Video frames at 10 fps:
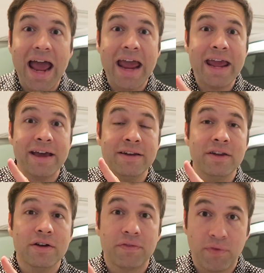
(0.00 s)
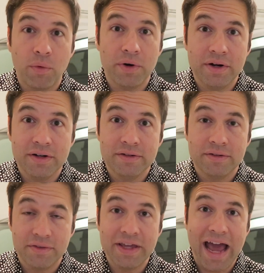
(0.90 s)
and for
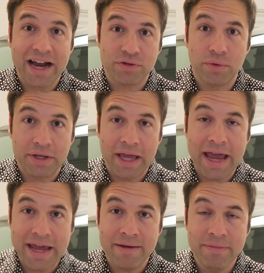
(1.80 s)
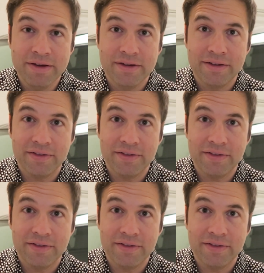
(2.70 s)
the actual game